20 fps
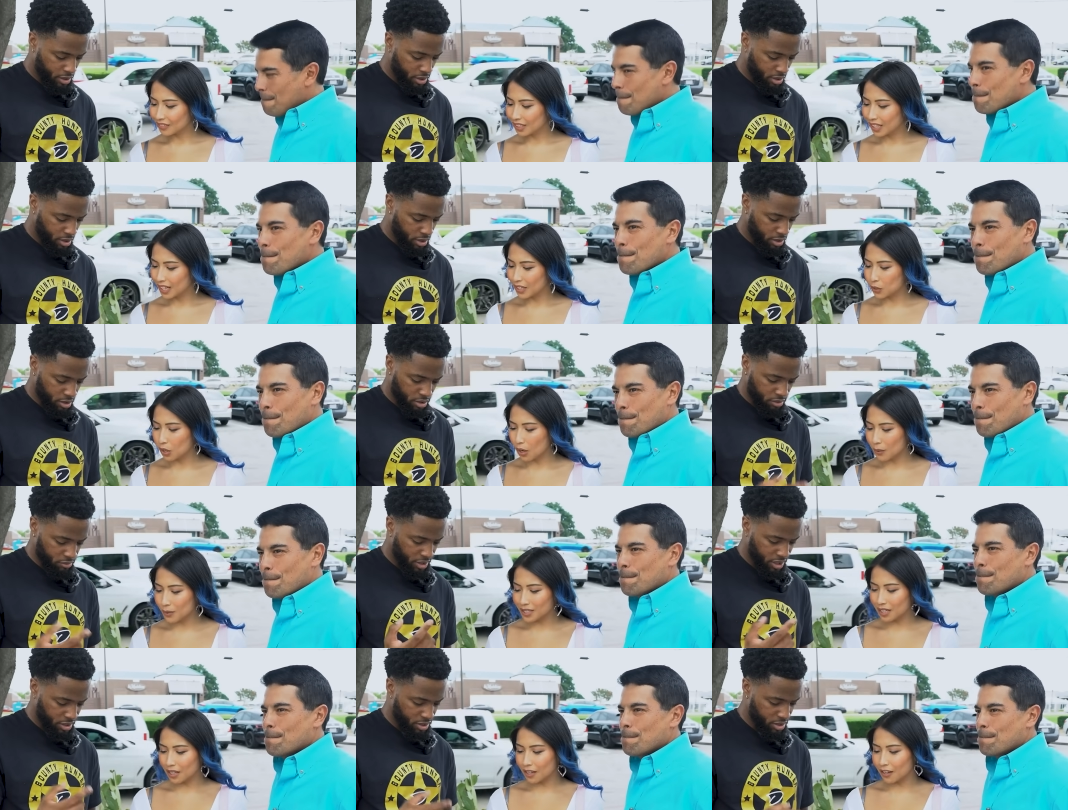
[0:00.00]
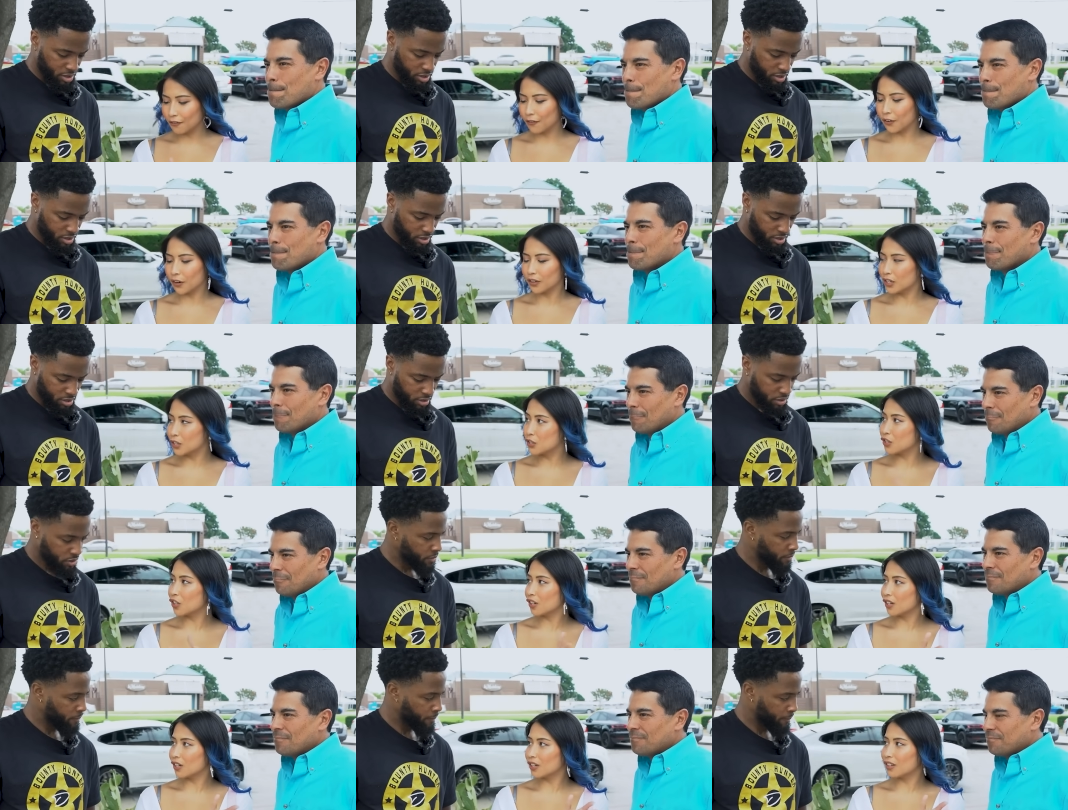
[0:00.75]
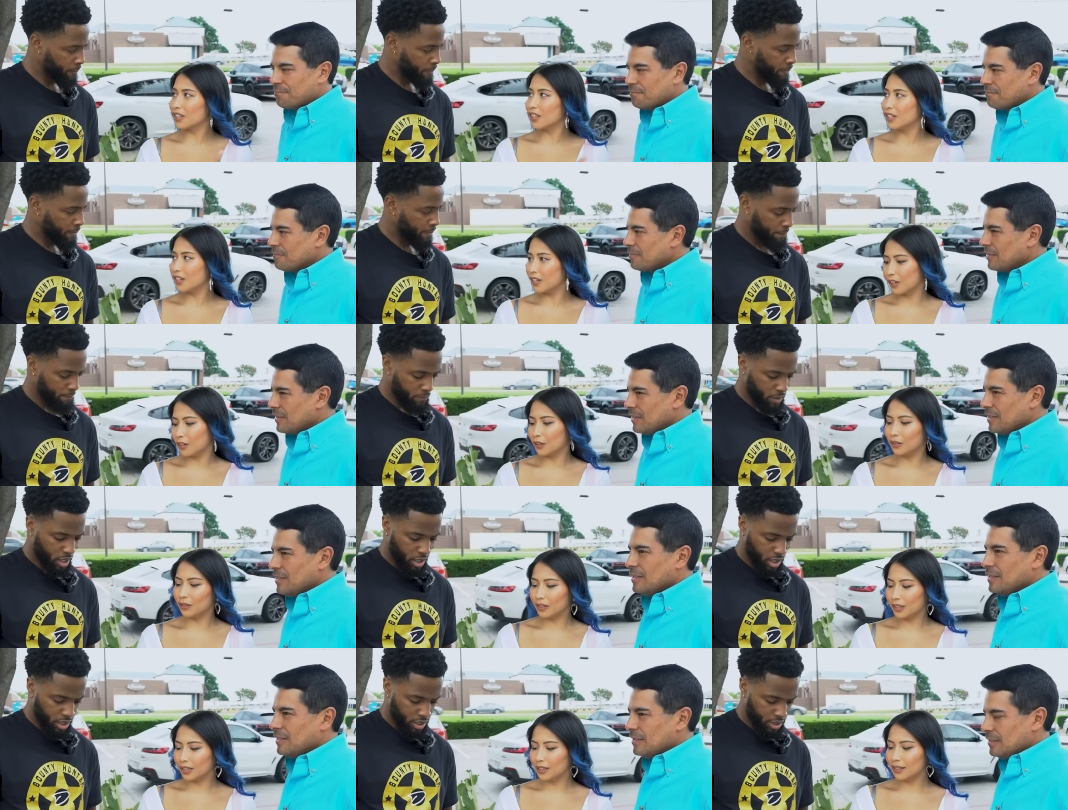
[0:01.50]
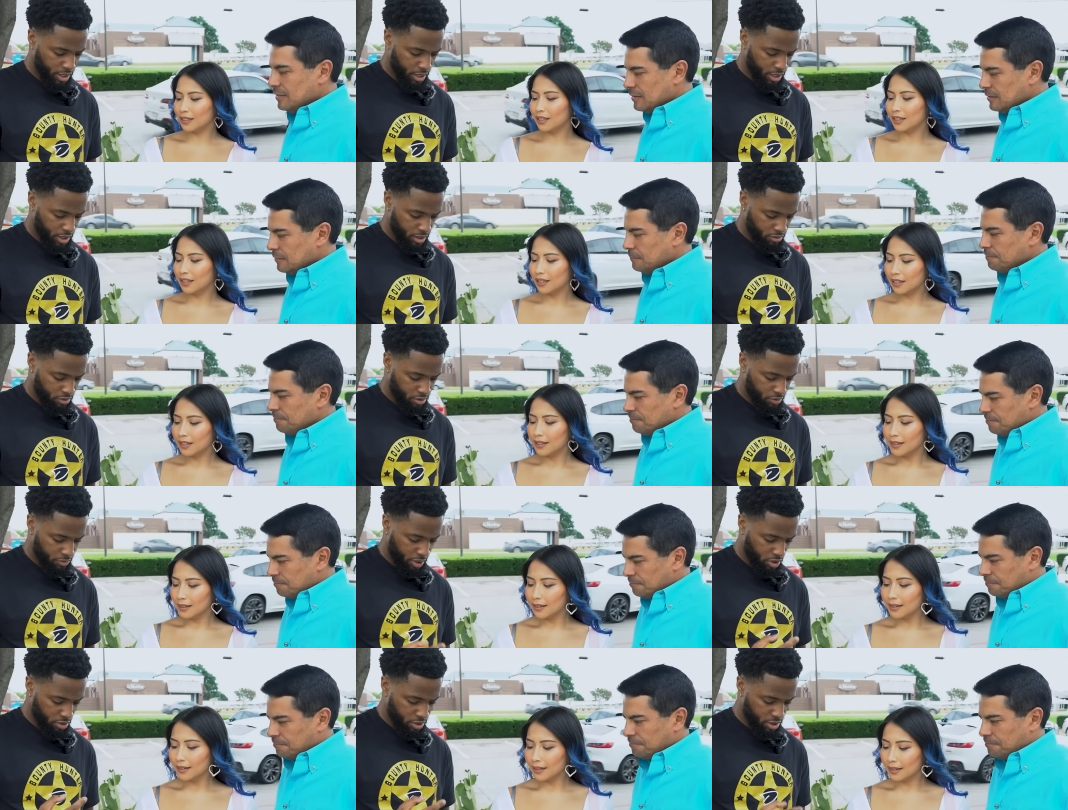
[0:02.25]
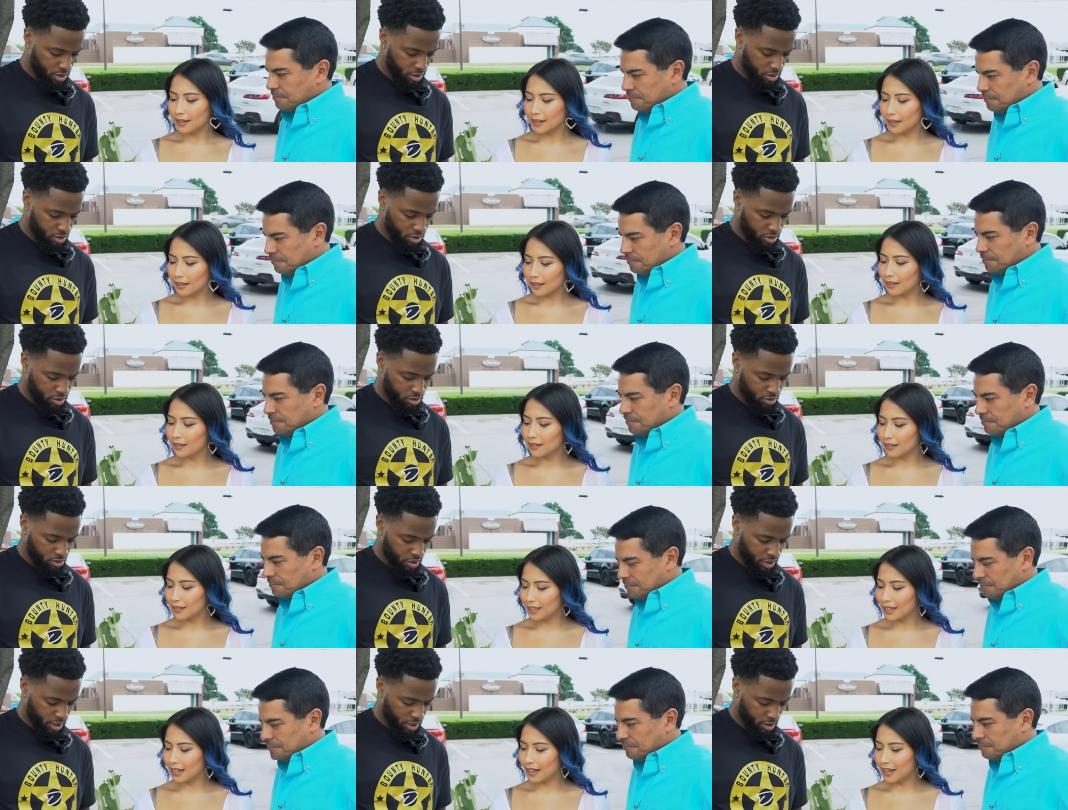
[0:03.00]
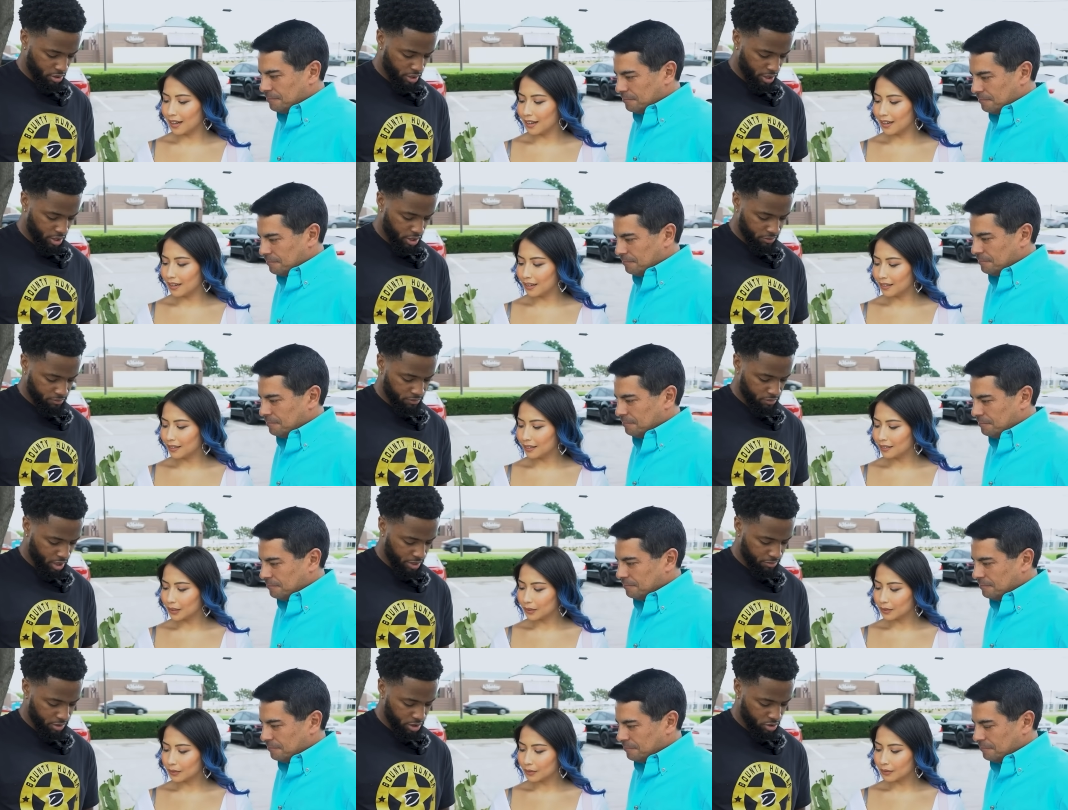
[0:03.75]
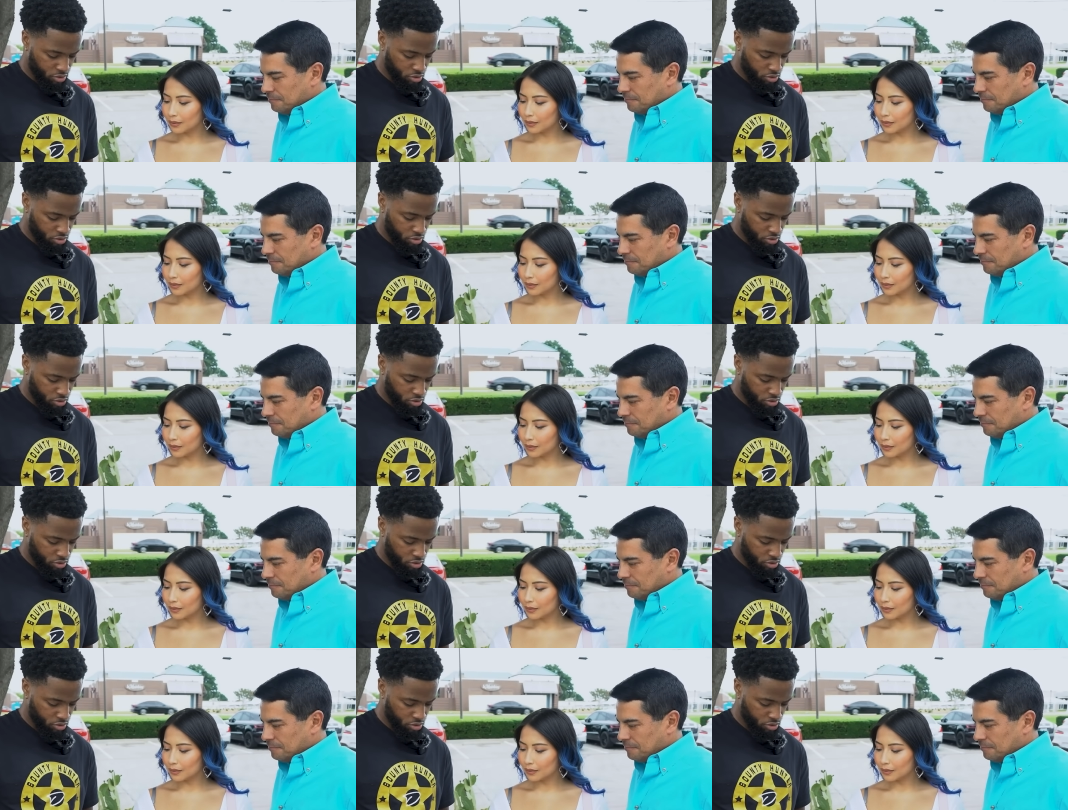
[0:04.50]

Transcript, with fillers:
Speaker 1: Yeah, um, so I um, was he selling just, furniture. You know. All of that. You posted it on your story. Yeah. Okay, Bobby.